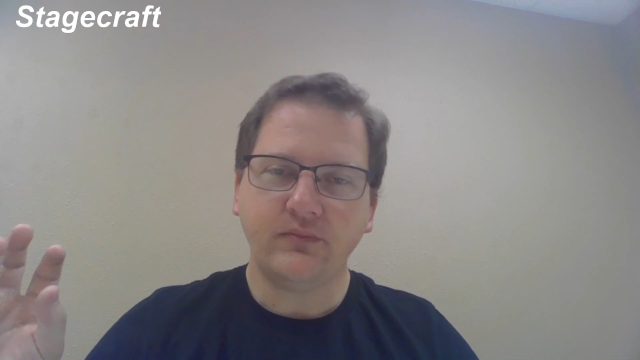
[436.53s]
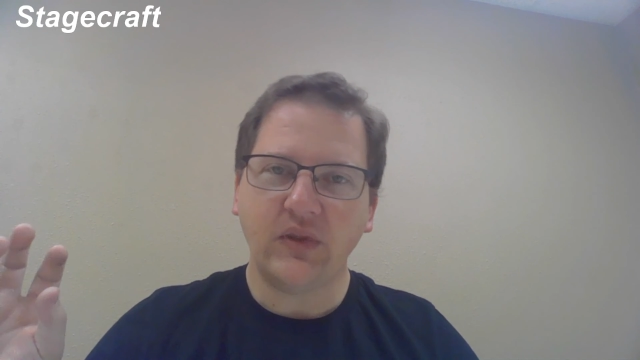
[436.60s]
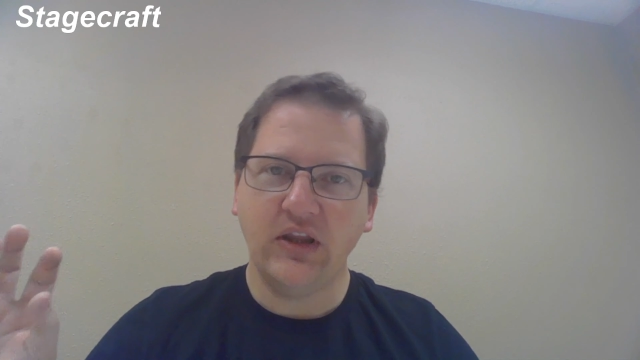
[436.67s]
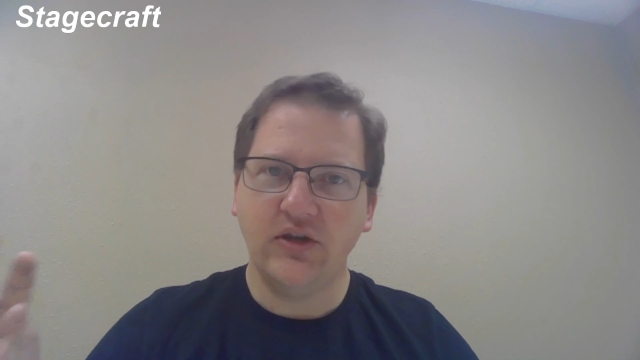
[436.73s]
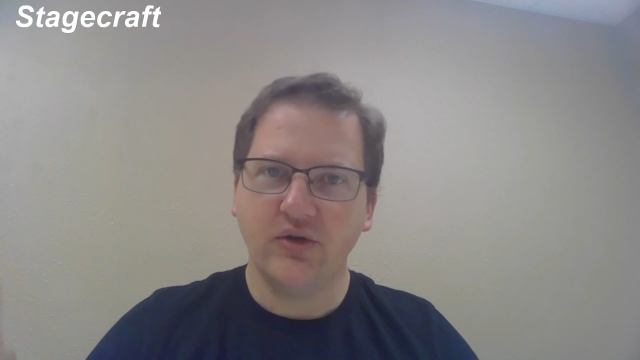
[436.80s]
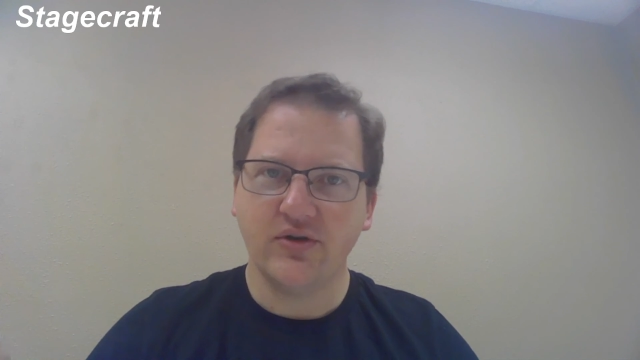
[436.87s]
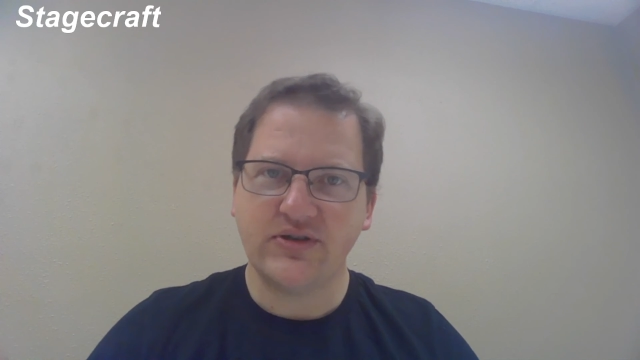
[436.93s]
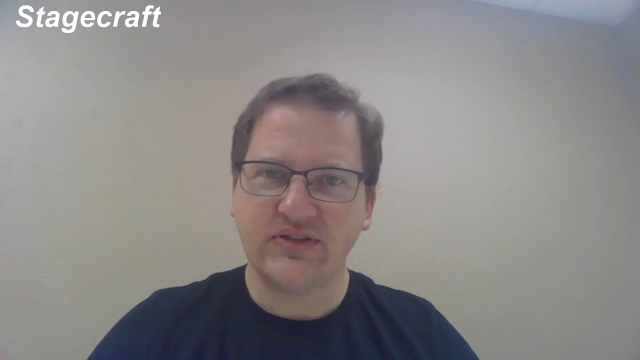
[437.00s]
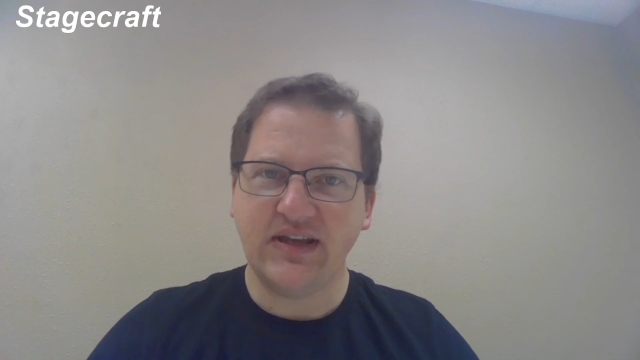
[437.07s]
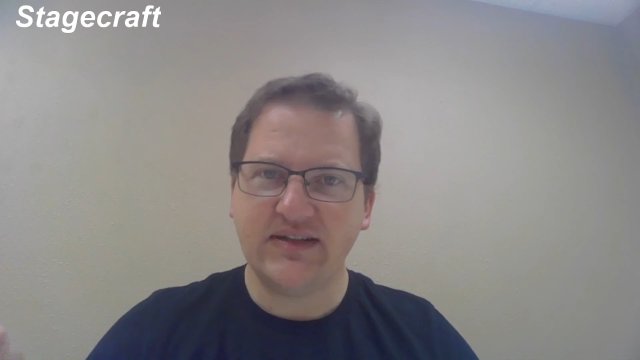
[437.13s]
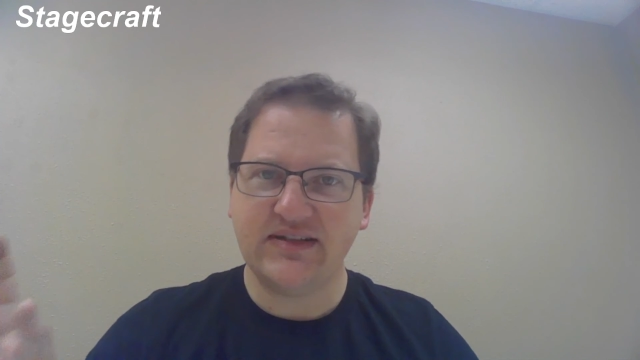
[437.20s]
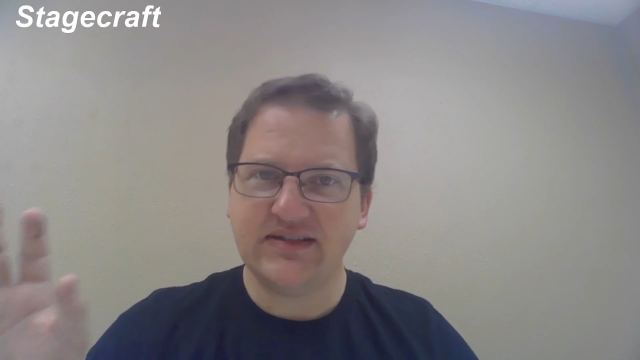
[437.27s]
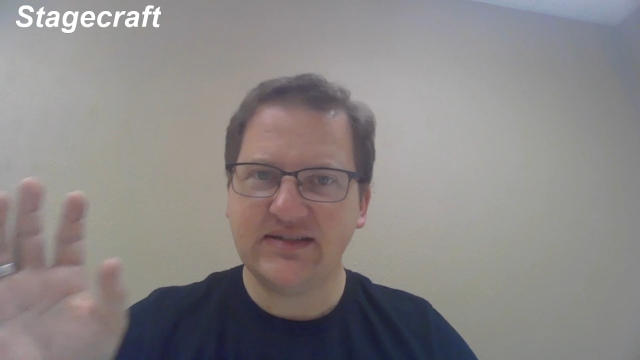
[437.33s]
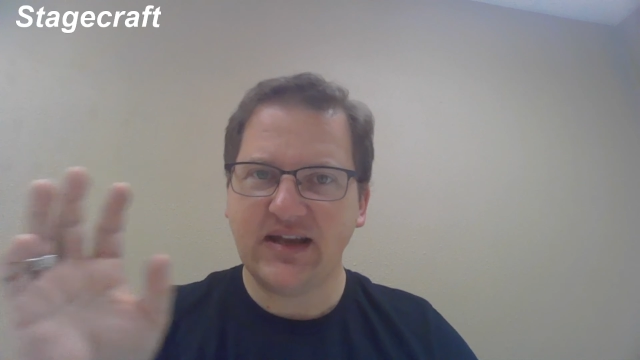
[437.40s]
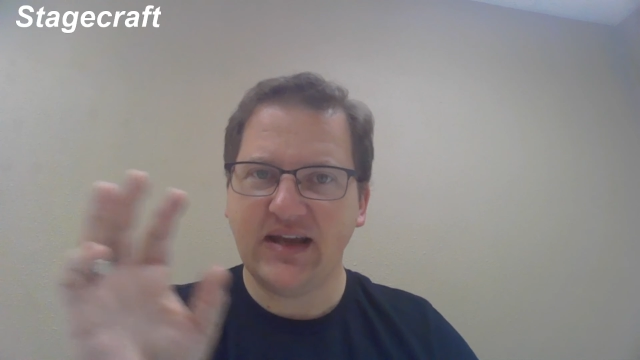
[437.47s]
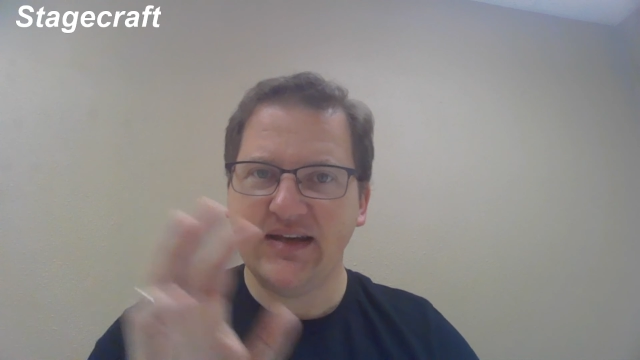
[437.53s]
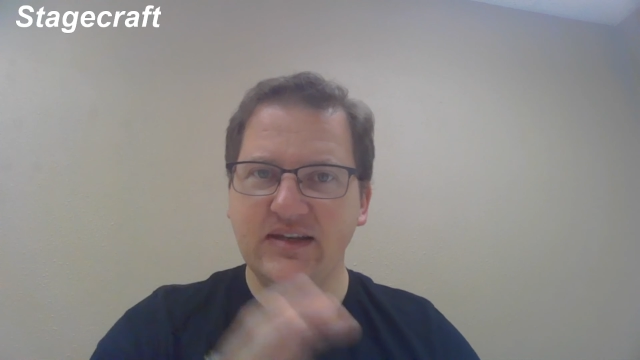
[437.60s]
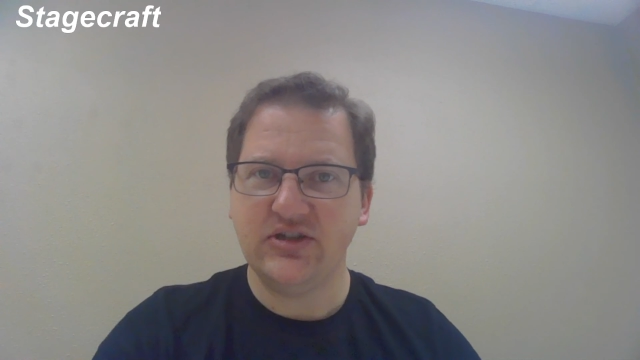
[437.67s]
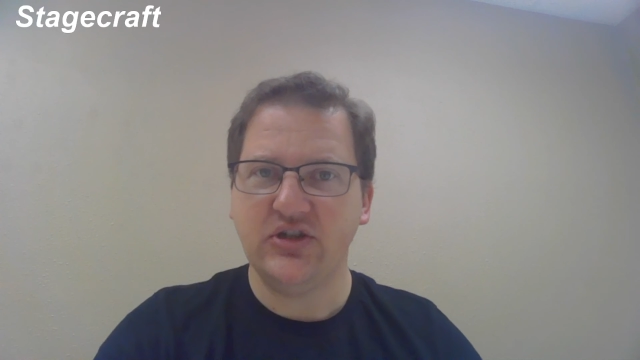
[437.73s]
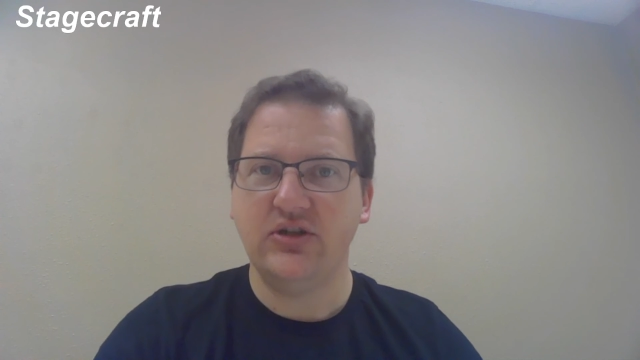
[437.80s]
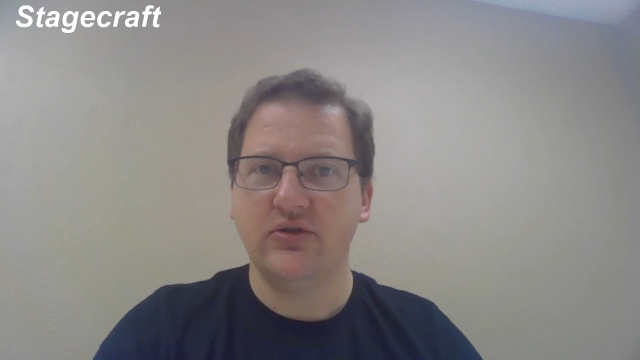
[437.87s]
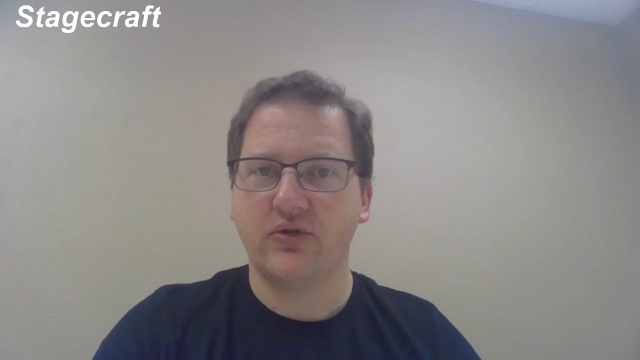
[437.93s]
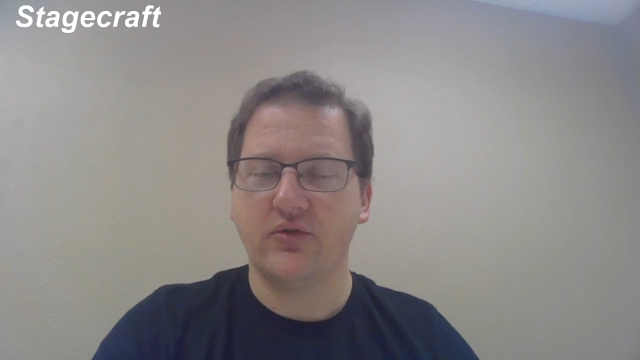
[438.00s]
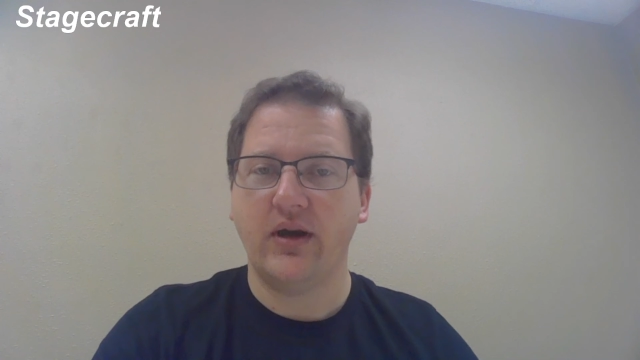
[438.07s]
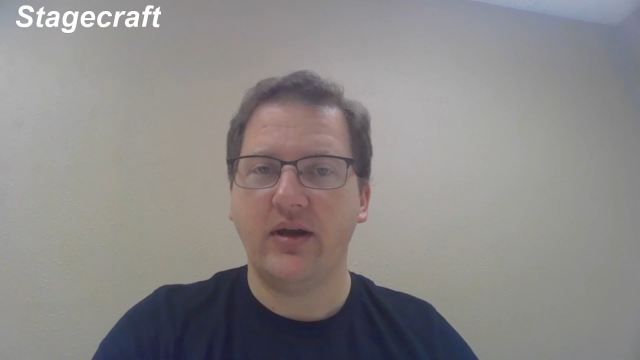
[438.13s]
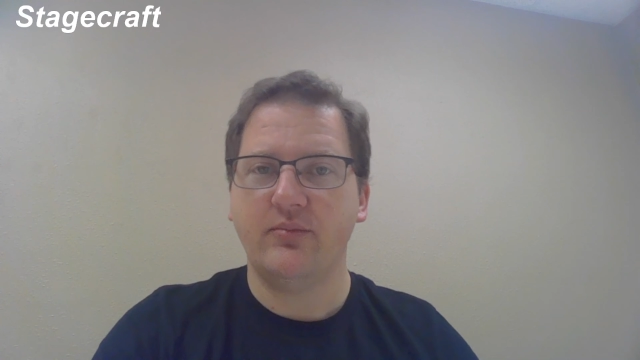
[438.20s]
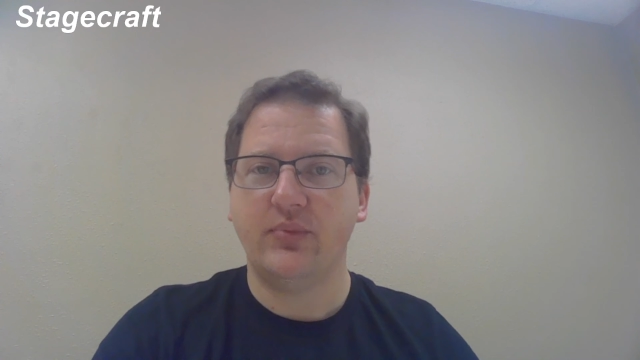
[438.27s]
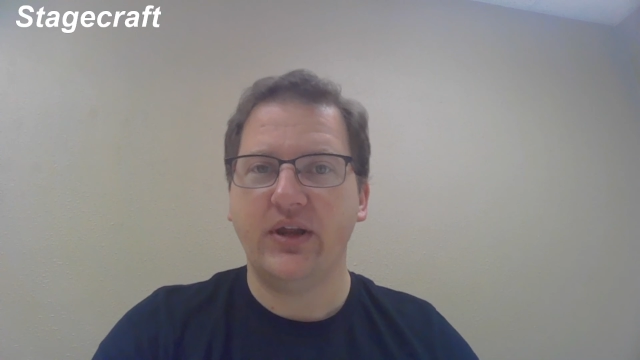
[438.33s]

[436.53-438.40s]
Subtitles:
your set design into your ground